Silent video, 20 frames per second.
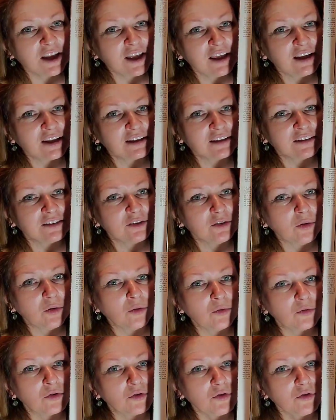and the
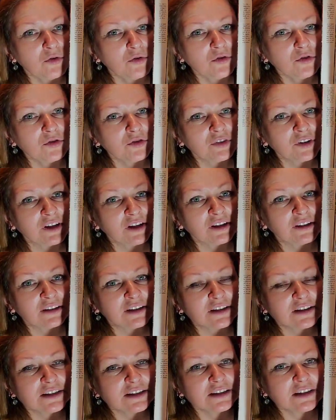whole roof and
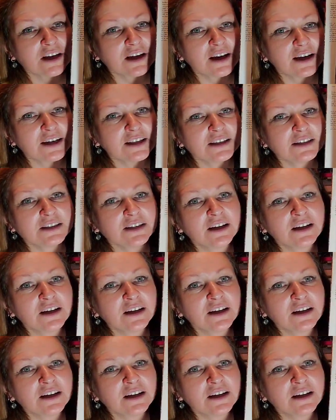inside